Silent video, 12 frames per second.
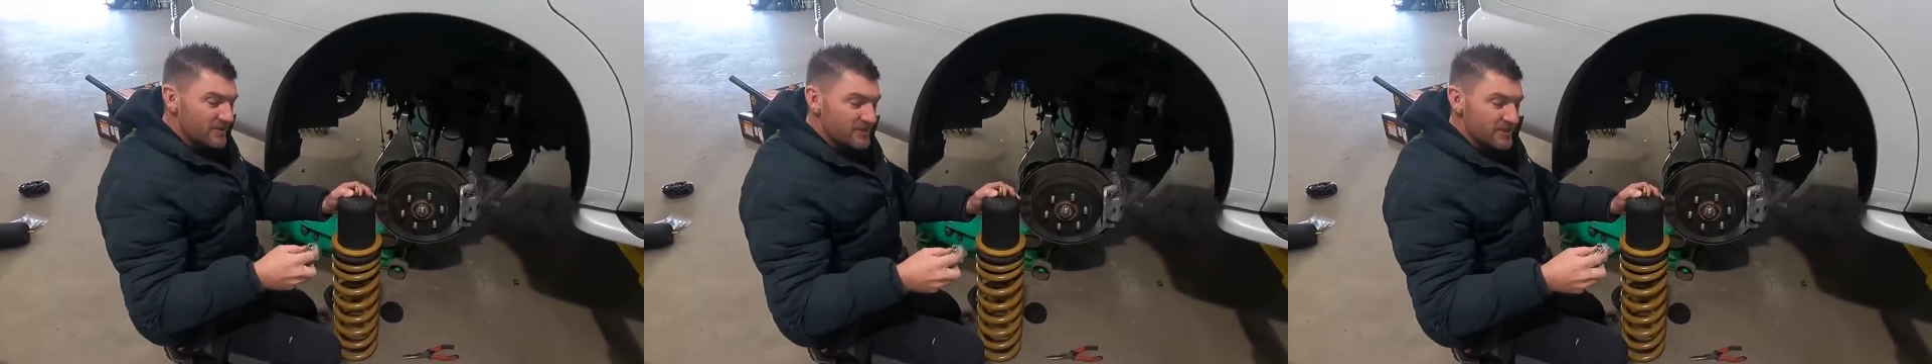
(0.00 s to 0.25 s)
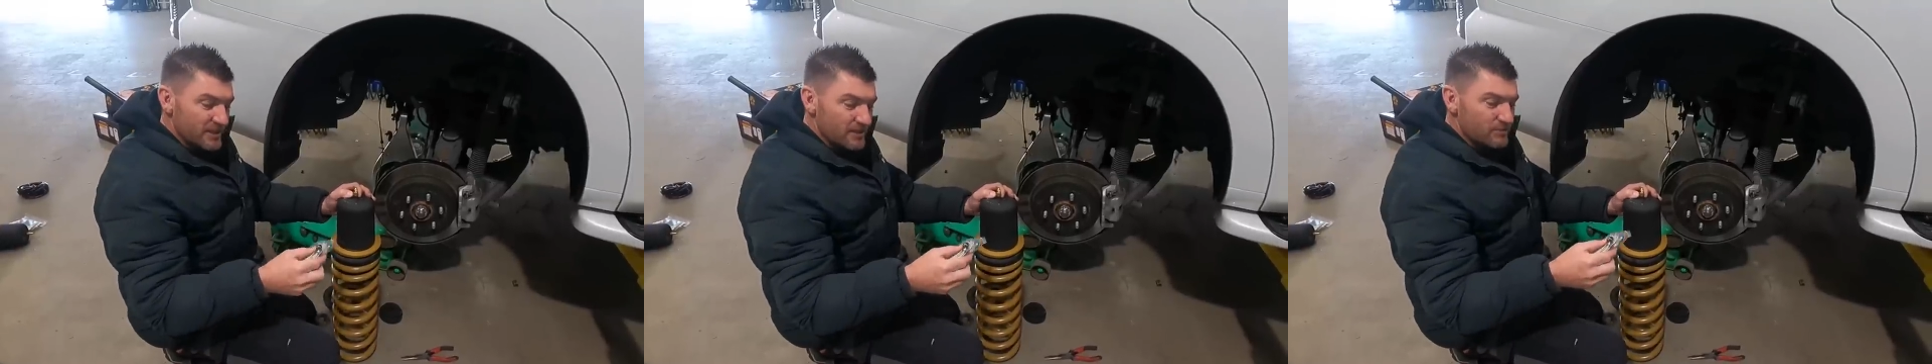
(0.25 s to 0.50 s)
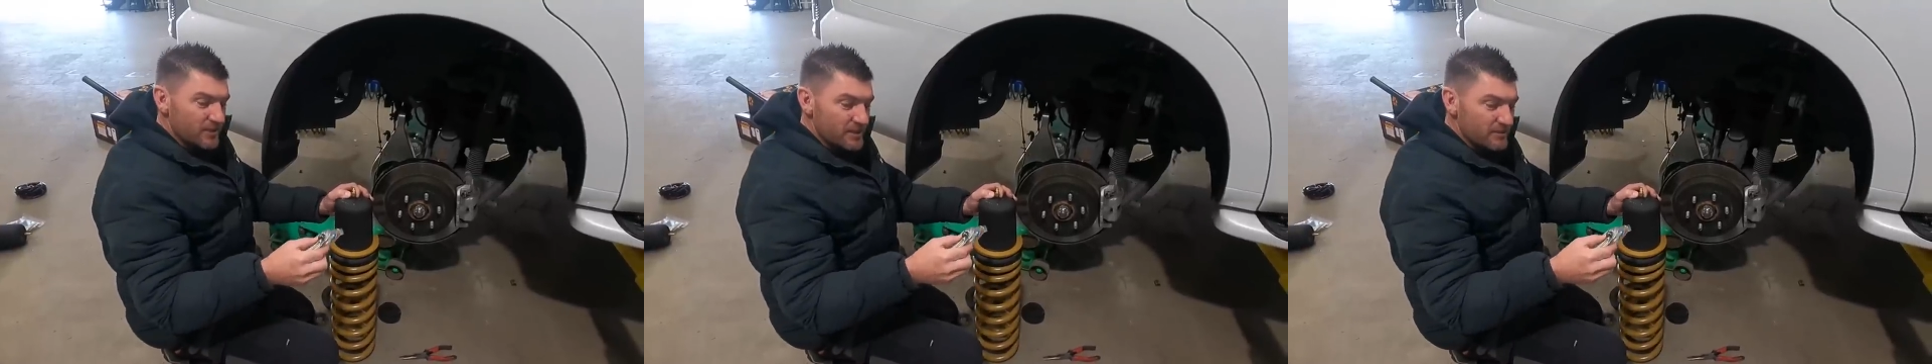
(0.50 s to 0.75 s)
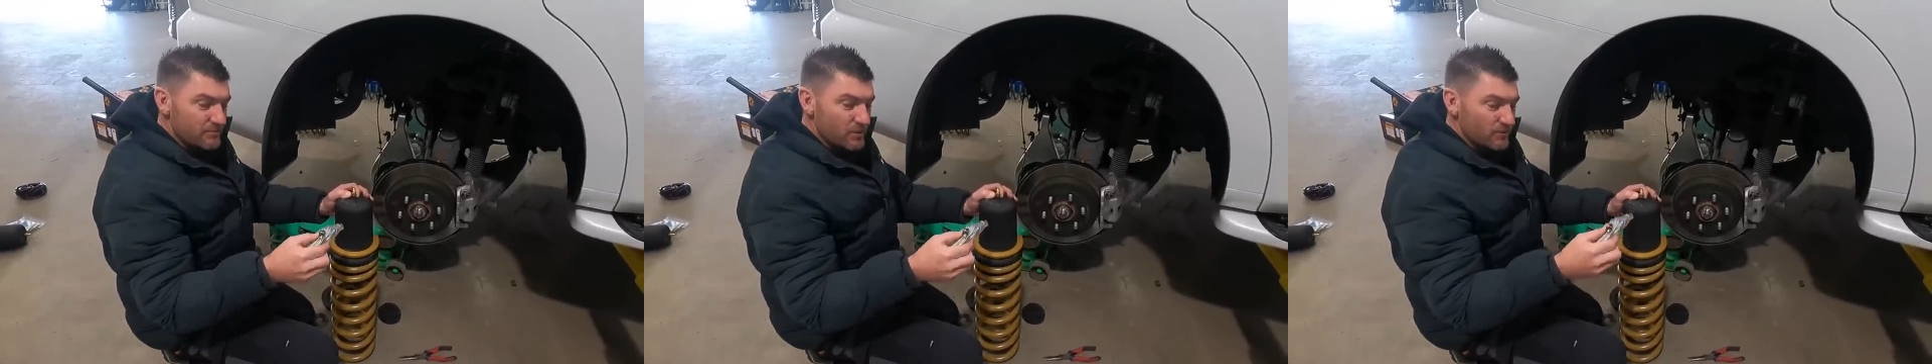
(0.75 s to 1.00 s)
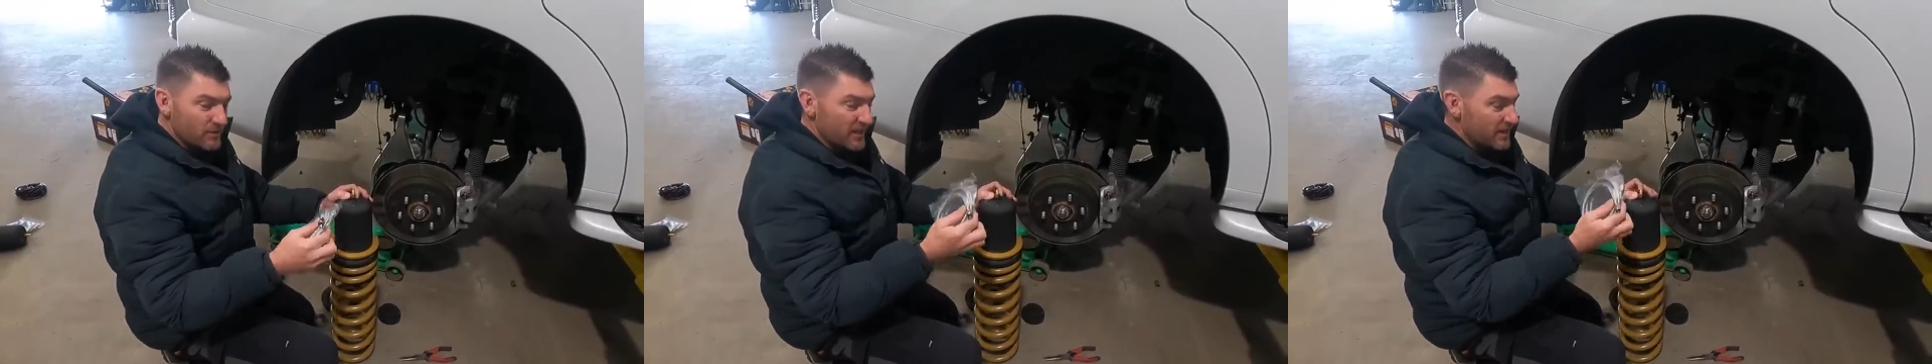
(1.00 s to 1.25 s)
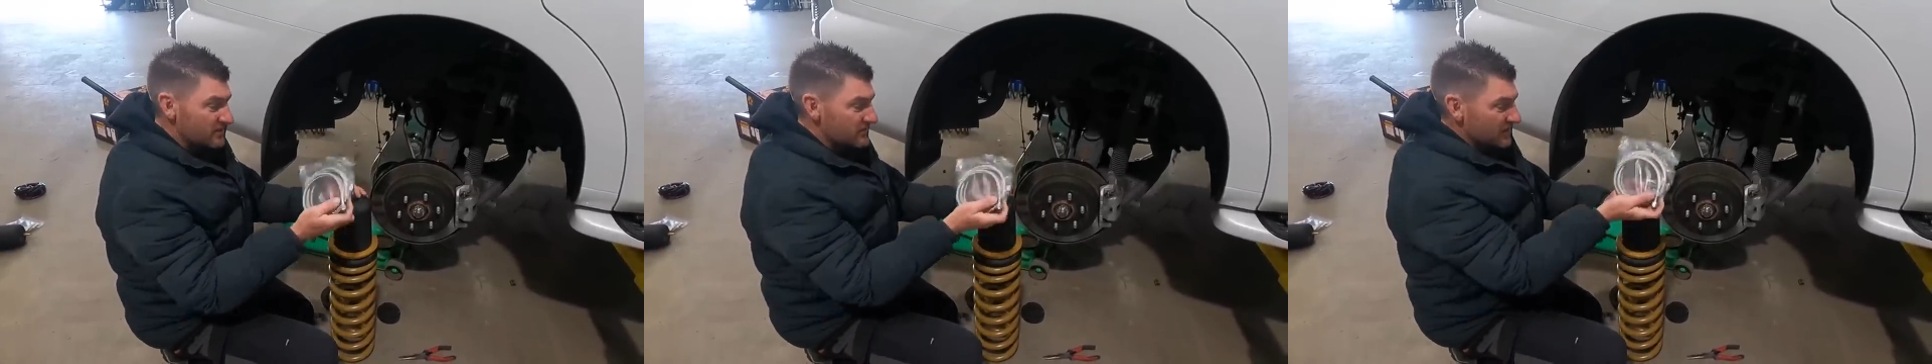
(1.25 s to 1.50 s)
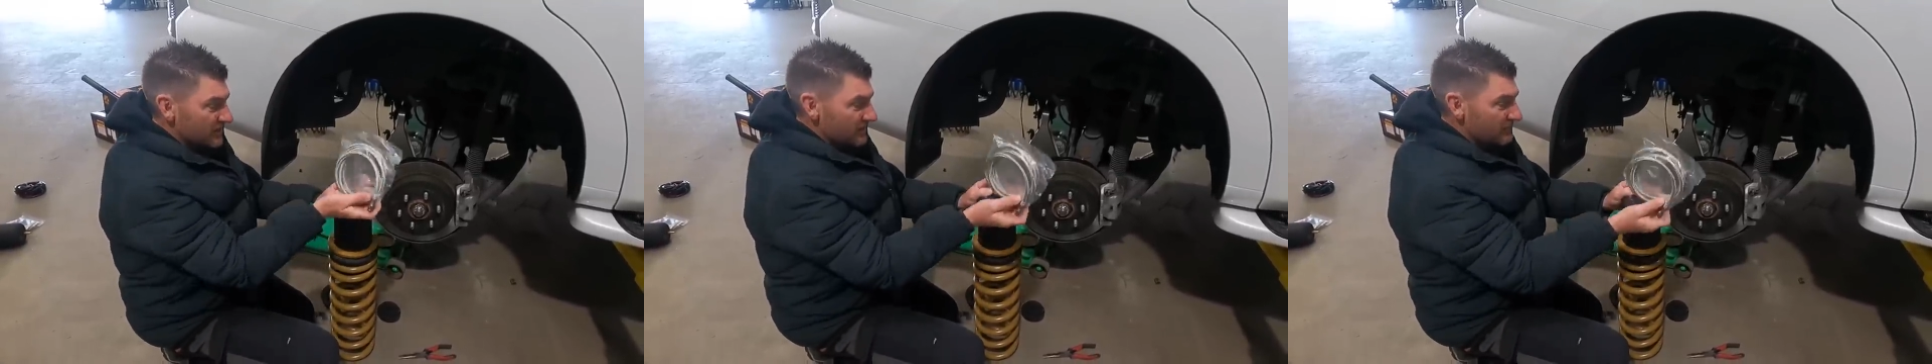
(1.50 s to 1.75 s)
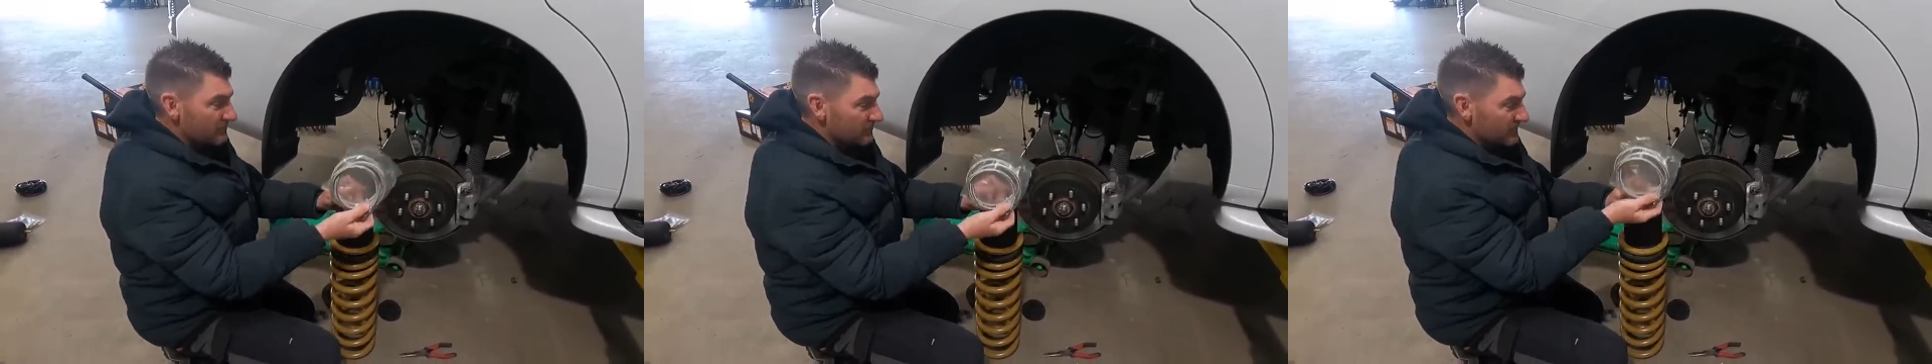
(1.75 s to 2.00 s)
setup where you bolt that
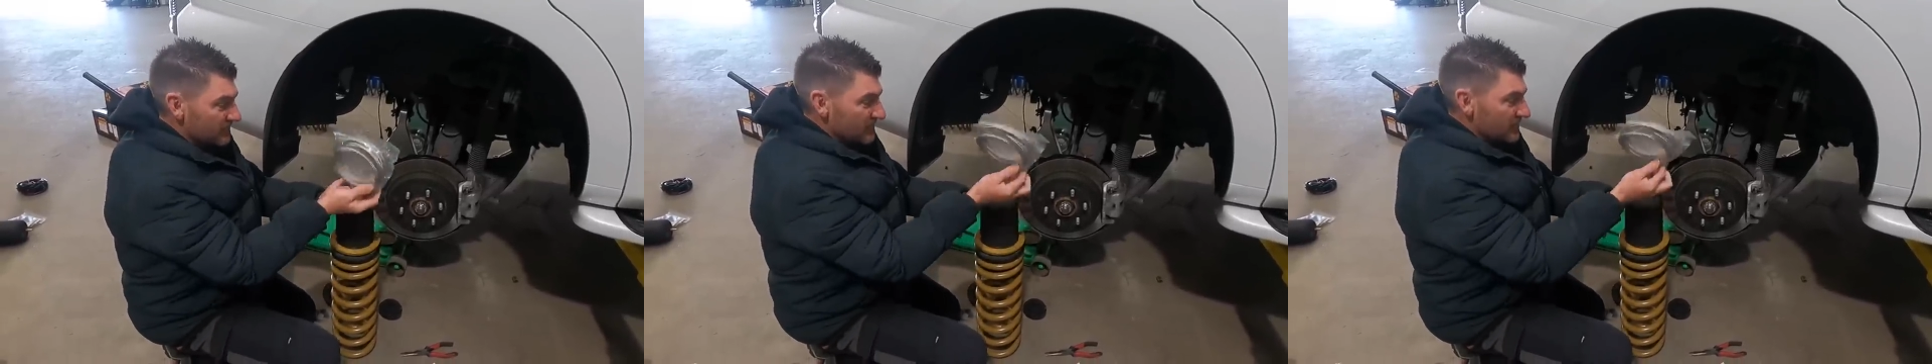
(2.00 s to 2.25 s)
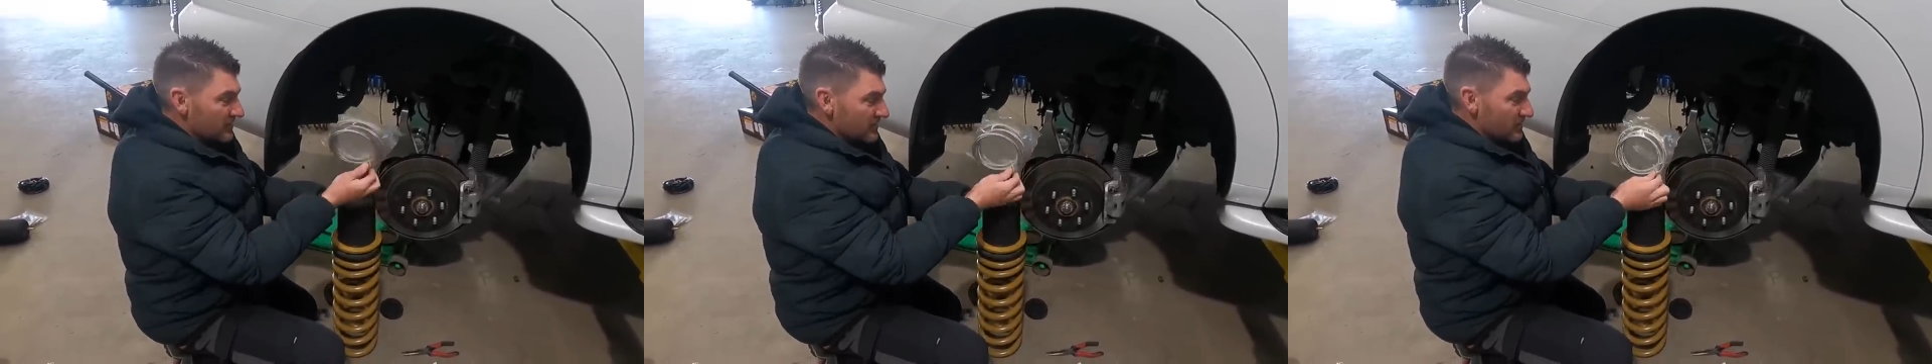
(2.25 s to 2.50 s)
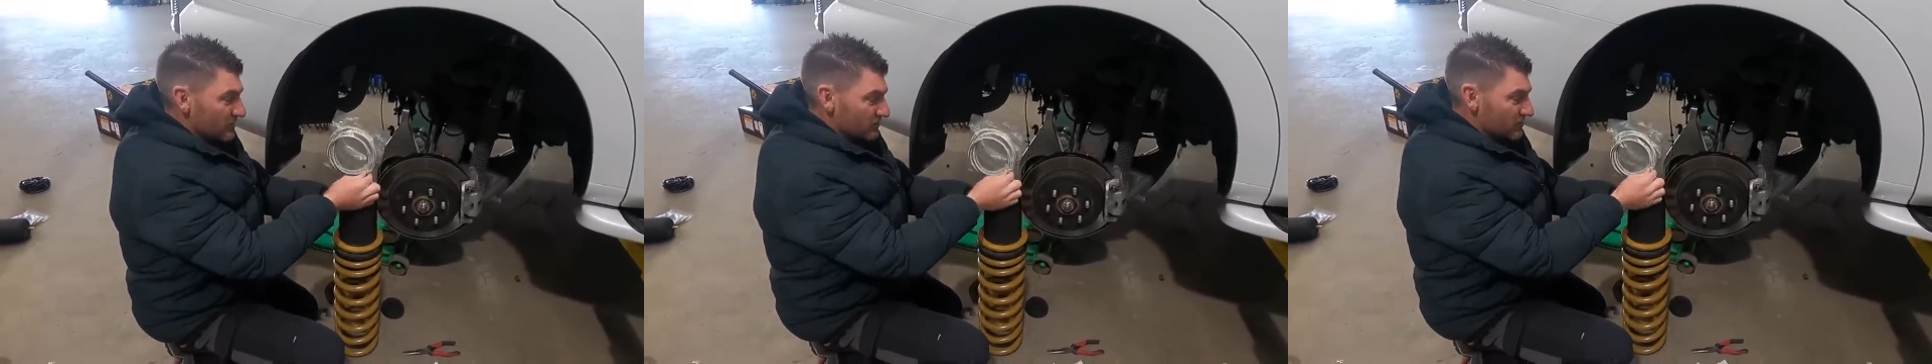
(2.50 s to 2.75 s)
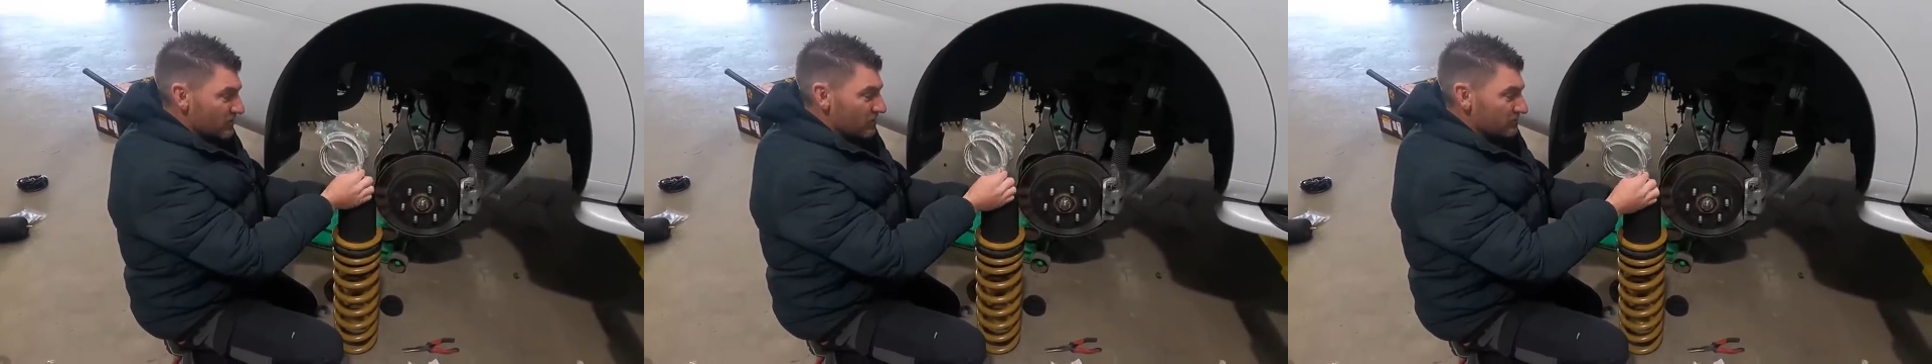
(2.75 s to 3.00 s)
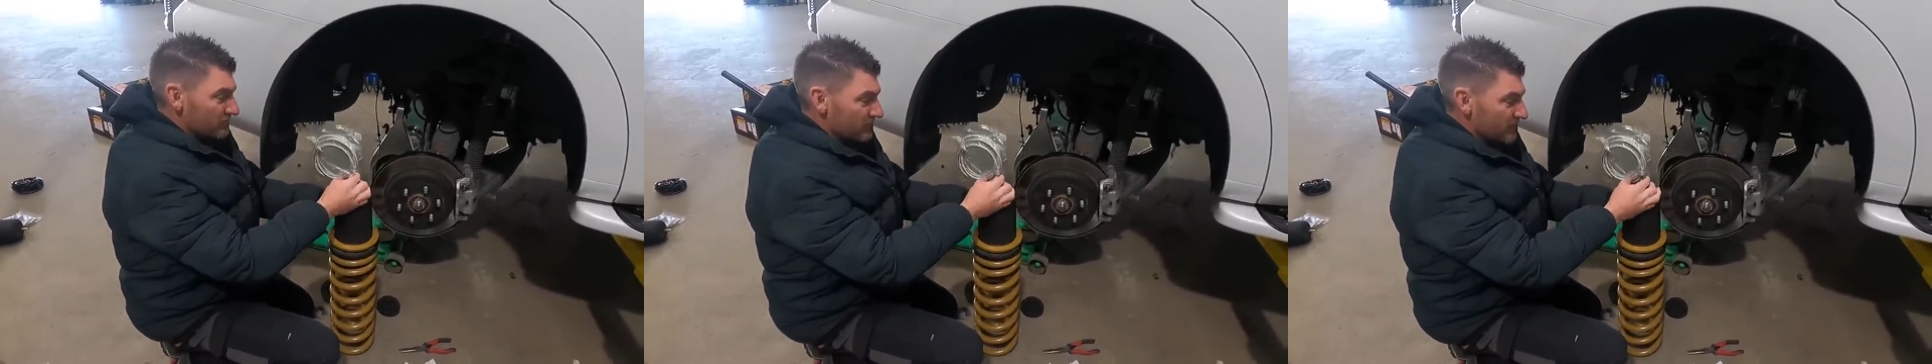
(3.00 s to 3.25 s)
on top